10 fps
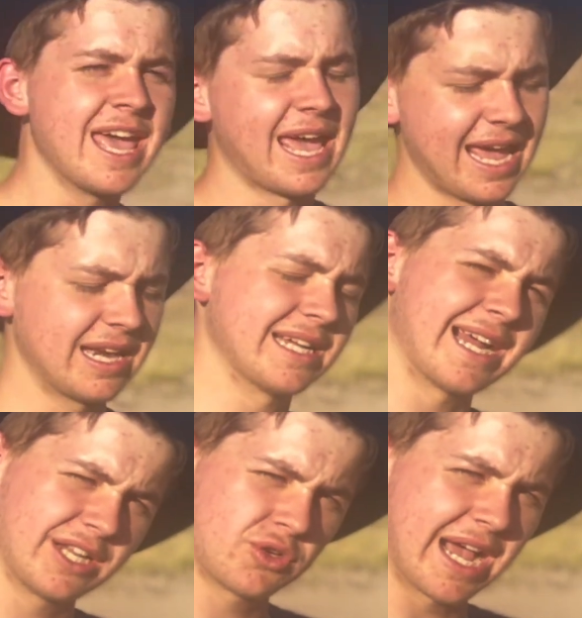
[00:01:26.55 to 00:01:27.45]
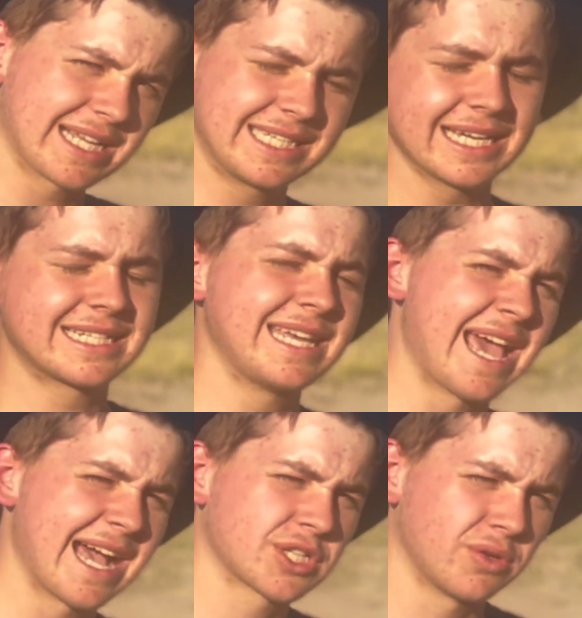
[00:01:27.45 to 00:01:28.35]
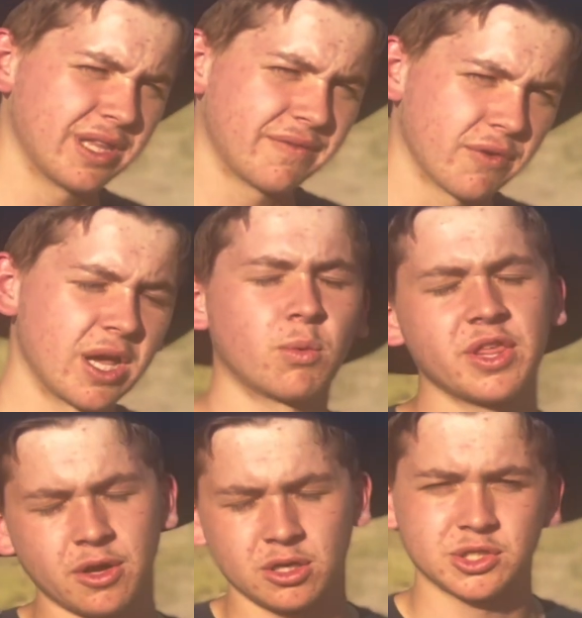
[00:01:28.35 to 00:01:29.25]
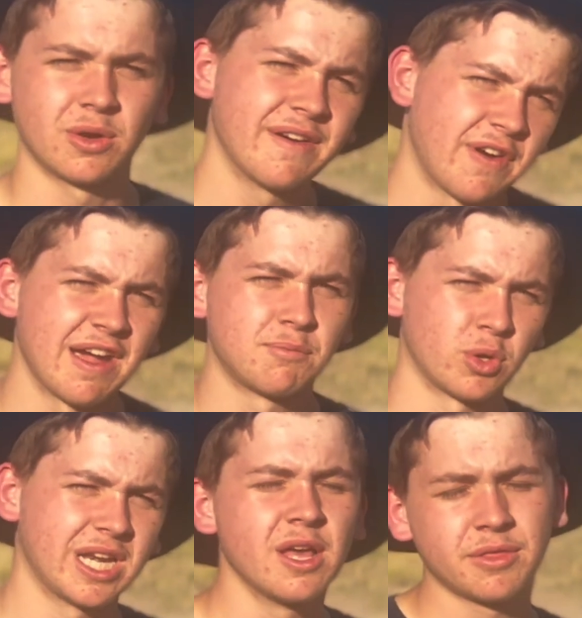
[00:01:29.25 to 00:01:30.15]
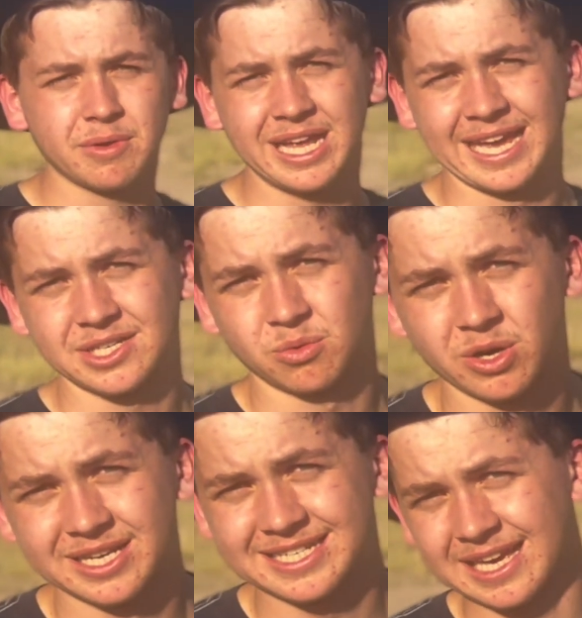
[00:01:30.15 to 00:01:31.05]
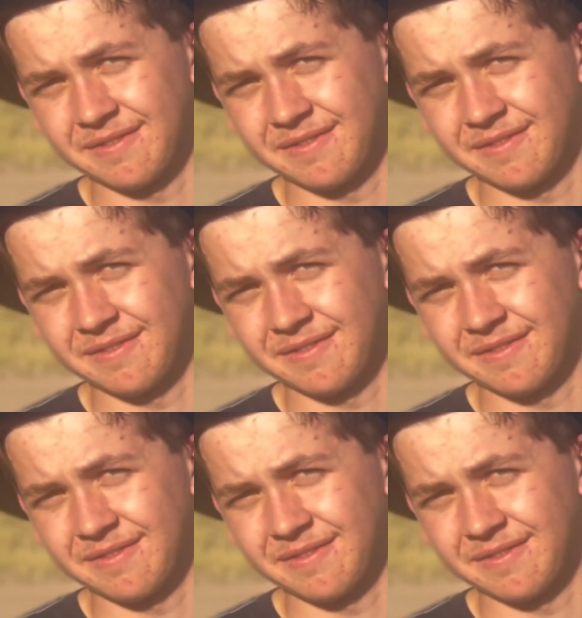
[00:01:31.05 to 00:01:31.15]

and Dynatrac 60 axle in the front with also a 5.38 to 1 diff.